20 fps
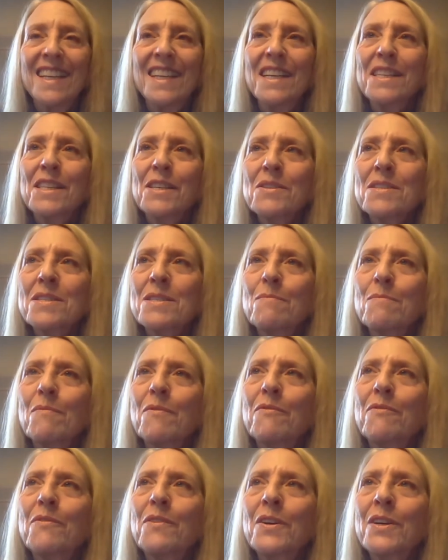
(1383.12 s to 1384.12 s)
there's some
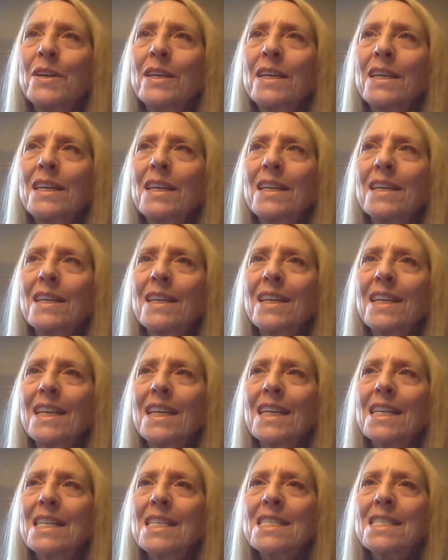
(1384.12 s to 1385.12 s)
very
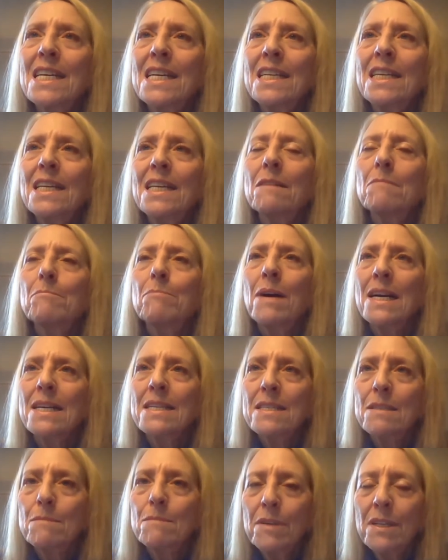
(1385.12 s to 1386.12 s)
exciting
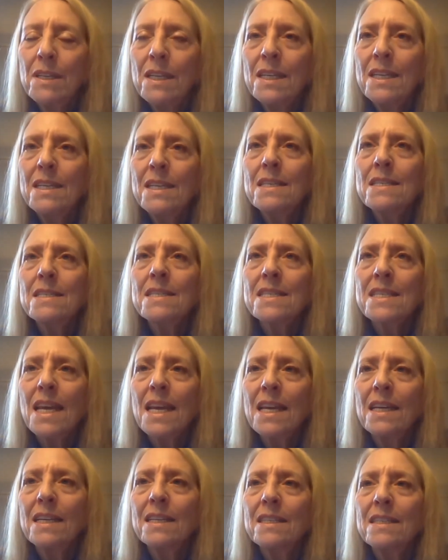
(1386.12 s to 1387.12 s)
possibilities,
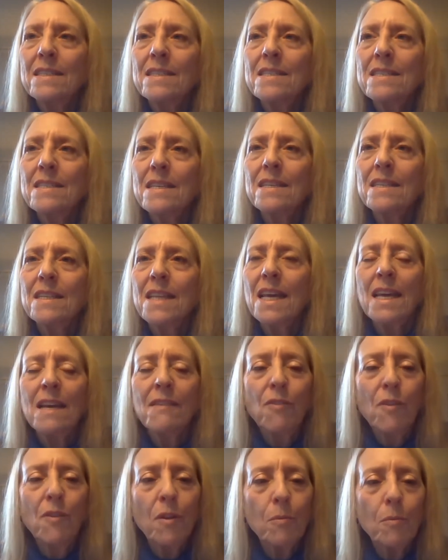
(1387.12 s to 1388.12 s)
and they
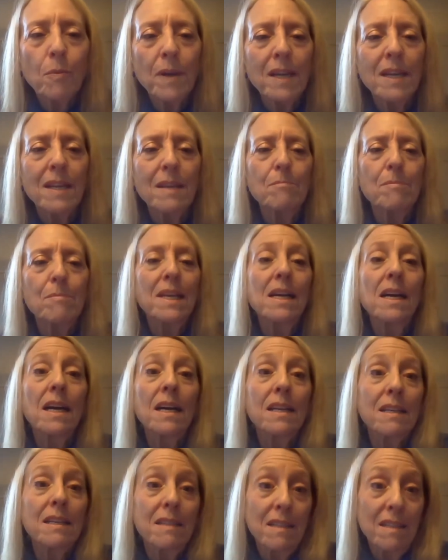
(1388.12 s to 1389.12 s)
have already
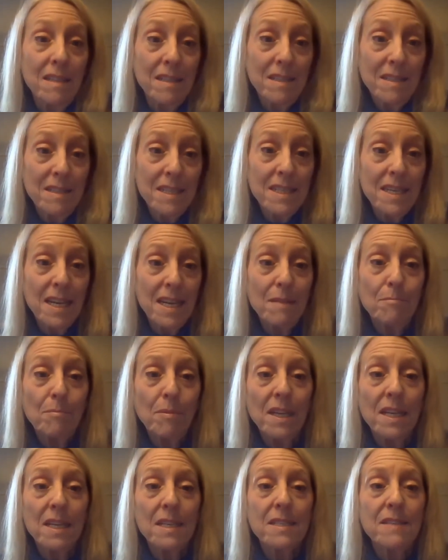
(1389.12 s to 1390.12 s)
begun to take
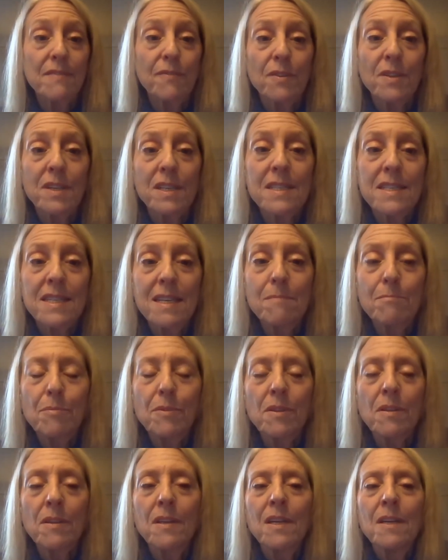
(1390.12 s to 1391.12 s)
place. For
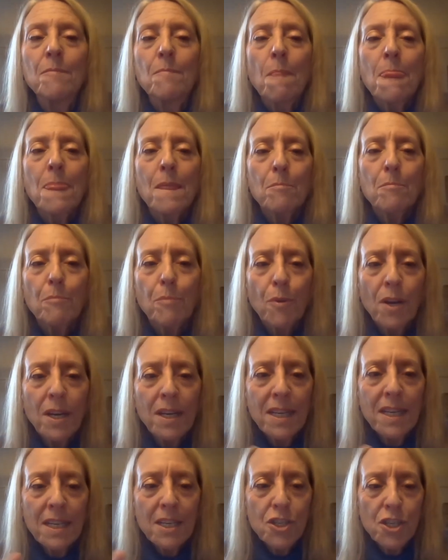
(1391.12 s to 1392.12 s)
example,
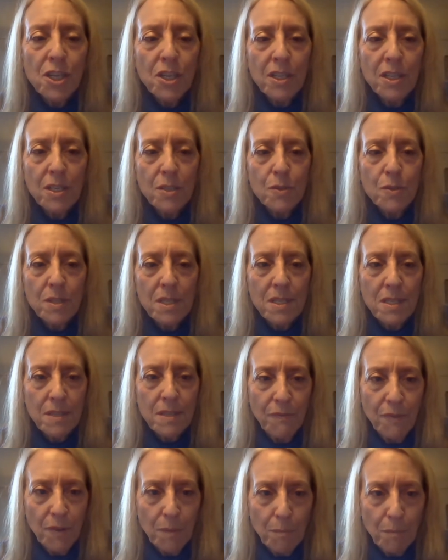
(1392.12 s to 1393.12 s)
broadening Shared Interest's
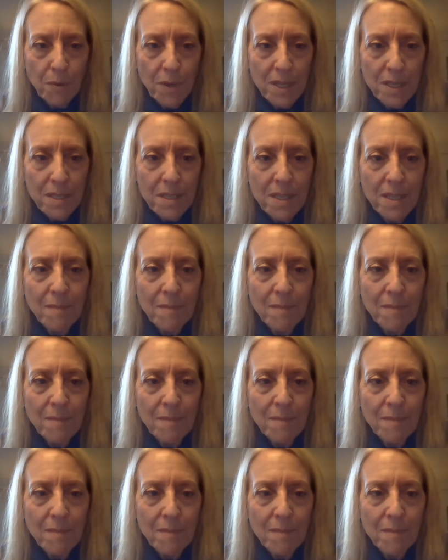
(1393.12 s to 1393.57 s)
footprint.